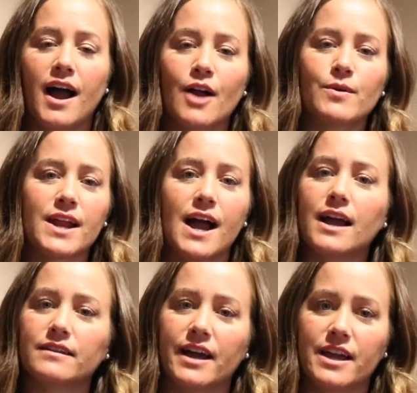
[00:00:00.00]
I want to
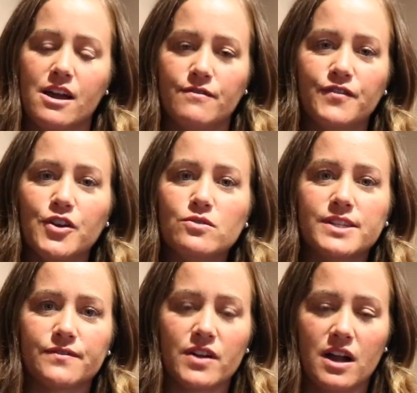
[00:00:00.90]
highlight a few
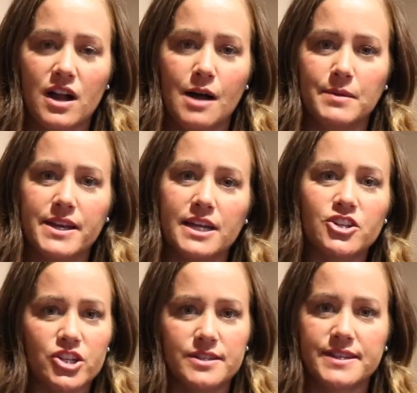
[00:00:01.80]
different
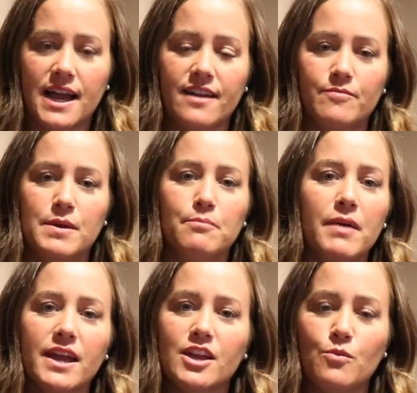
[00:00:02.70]
accommodations that have been
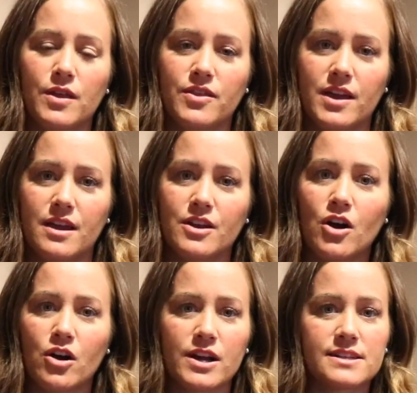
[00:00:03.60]
made within
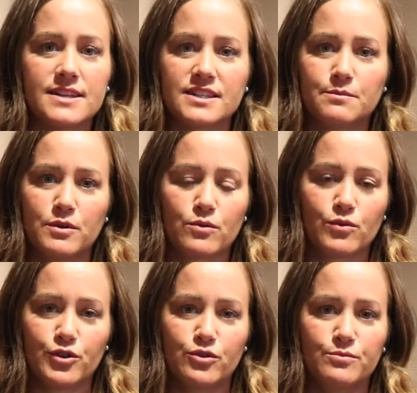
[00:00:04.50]
our accessible
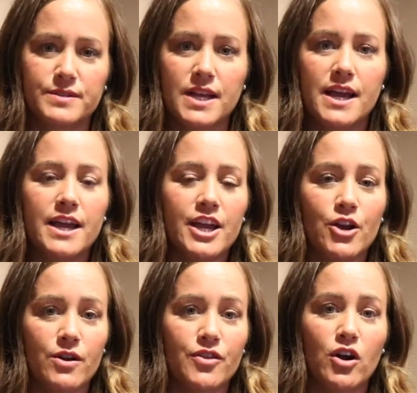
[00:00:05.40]
rooms
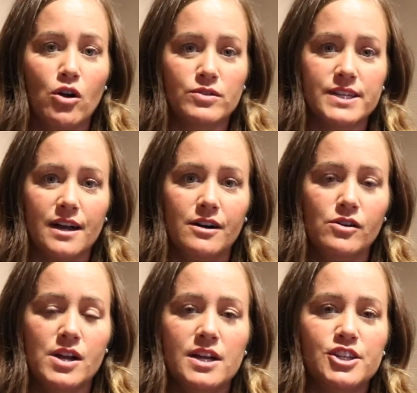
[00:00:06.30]
here at the
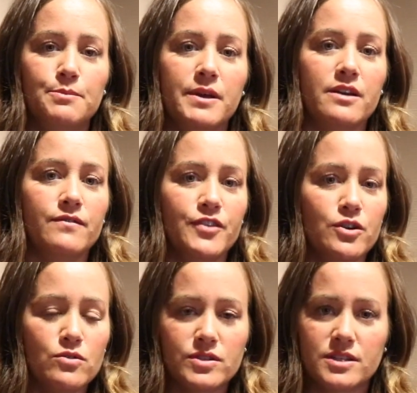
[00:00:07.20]
hotel to be of
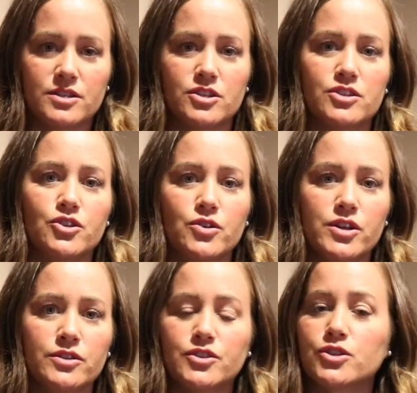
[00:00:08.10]
use to
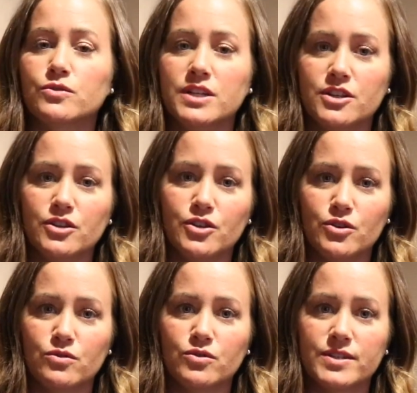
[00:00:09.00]
students who need to
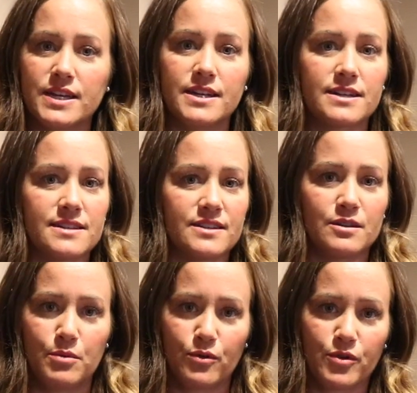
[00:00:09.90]
use an
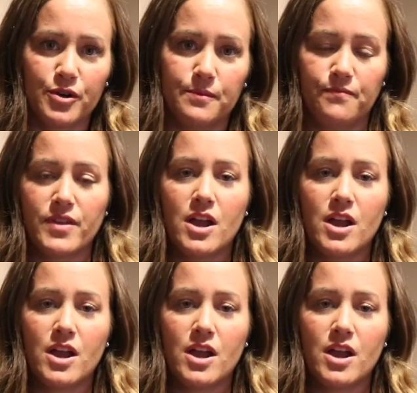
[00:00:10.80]
accessible room.